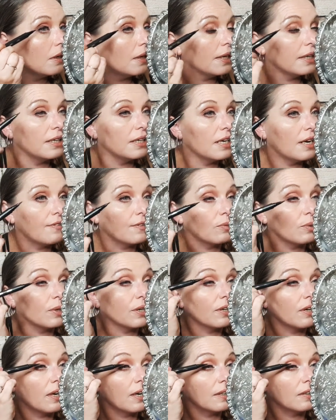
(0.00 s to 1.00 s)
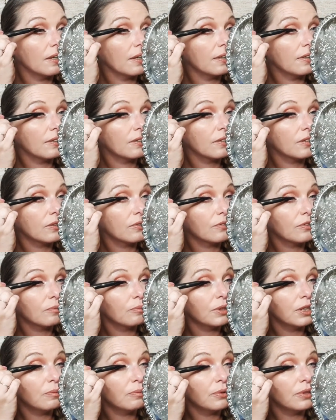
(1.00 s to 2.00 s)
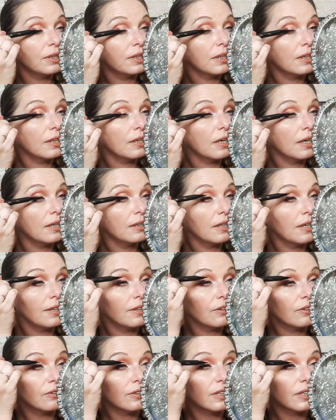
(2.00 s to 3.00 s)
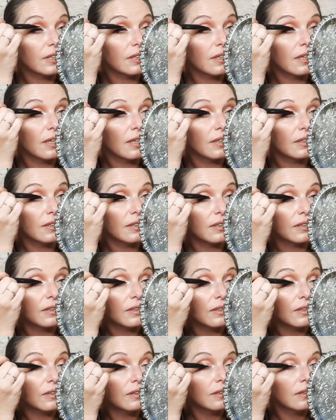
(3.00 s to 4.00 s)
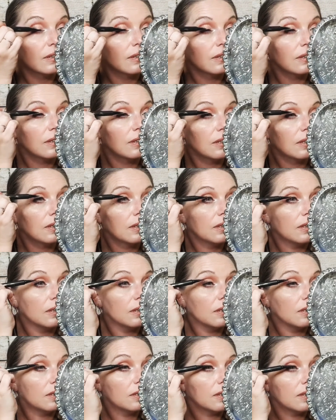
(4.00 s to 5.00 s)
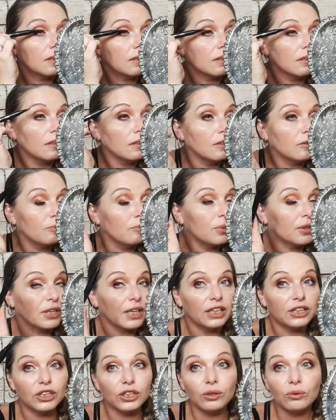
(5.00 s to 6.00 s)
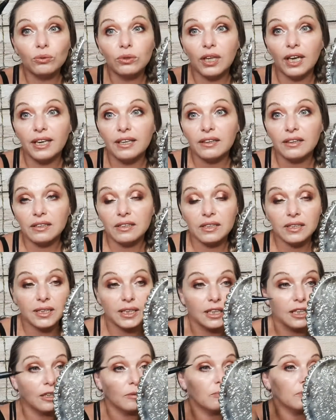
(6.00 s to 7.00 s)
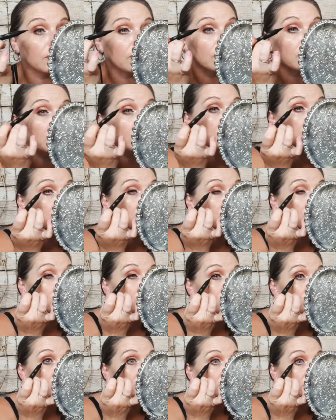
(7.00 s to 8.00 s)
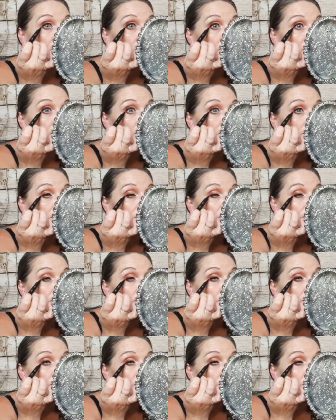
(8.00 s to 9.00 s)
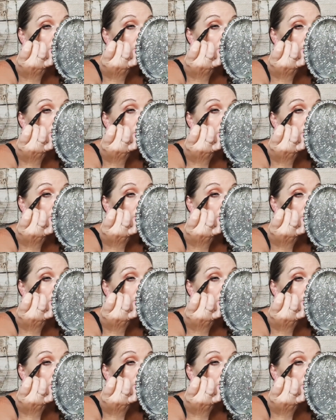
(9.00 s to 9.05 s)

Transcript: I never wear eyeliner. So for me, putting on an eyeliner is not easy. But I do like this tip. It makes it so much easier.